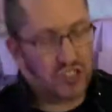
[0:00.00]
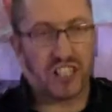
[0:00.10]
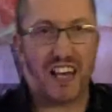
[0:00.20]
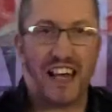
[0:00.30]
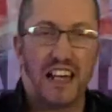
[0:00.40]

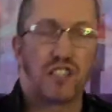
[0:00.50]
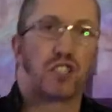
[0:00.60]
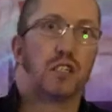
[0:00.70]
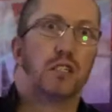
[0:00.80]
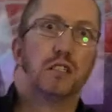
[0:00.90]

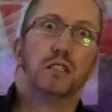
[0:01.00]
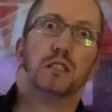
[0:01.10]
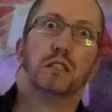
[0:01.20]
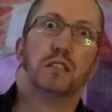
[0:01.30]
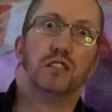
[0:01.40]
Today's
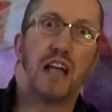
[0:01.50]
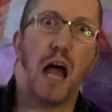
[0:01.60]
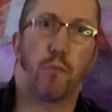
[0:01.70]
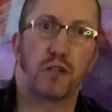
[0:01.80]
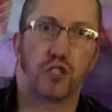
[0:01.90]

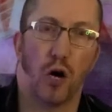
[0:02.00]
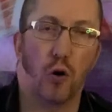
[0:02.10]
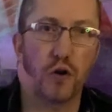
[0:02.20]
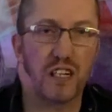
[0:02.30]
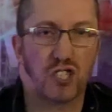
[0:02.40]

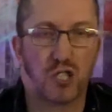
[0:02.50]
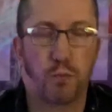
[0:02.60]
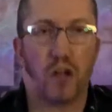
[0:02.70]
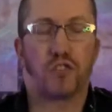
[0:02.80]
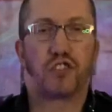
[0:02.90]
episode is
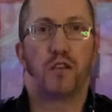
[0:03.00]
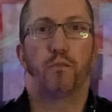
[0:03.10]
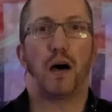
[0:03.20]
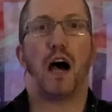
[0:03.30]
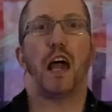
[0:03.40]

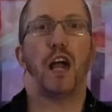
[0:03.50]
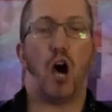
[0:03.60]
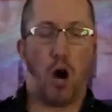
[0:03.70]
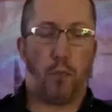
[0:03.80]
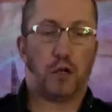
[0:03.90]
sponsored by
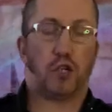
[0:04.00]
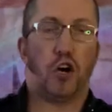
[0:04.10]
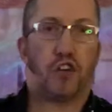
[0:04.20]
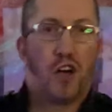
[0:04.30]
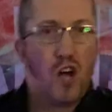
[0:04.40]

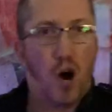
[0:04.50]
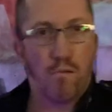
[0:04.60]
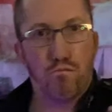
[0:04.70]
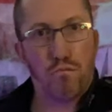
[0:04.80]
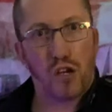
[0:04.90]
Uppercut
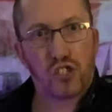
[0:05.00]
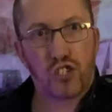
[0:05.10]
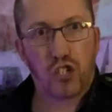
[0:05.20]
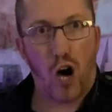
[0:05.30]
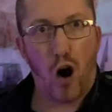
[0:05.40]

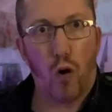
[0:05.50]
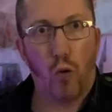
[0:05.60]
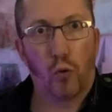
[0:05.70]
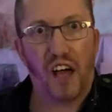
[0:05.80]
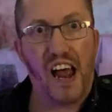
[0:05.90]
Monster
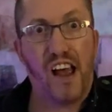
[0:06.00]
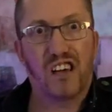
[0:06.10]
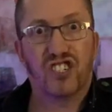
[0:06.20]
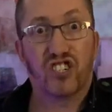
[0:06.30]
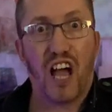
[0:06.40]
Hold
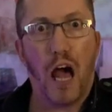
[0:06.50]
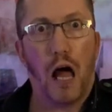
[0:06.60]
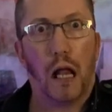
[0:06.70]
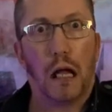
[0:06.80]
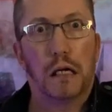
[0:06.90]
Hair
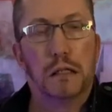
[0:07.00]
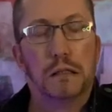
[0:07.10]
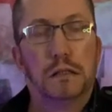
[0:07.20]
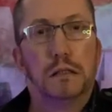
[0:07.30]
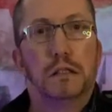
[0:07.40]
Gel
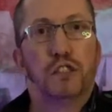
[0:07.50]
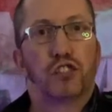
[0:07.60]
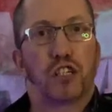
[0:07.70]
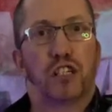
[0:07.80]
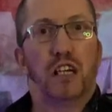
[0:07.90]

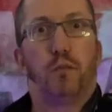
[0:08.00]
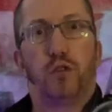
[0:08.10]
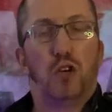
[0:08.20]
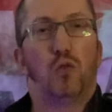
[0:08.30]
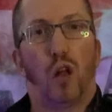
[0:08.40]
to keep
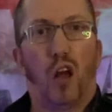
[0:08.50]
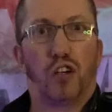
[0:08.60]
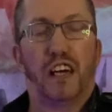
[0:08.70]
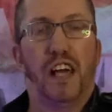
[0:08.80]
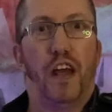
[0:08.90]
you
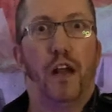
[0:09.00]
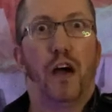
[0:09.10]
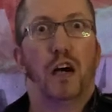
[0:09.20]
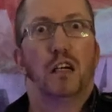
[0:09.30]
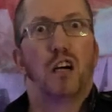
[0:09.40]
looking,
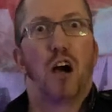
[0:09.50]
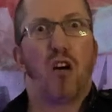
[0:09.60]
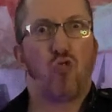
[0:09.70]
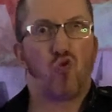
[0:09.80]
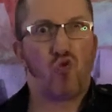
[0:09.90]

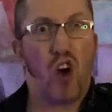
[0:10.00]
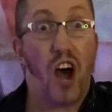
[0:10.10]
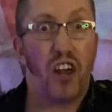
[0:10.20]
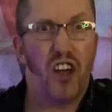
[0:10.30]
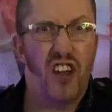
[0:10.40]

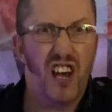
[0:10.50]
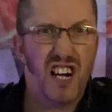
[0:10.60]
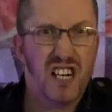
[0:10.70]
rotten.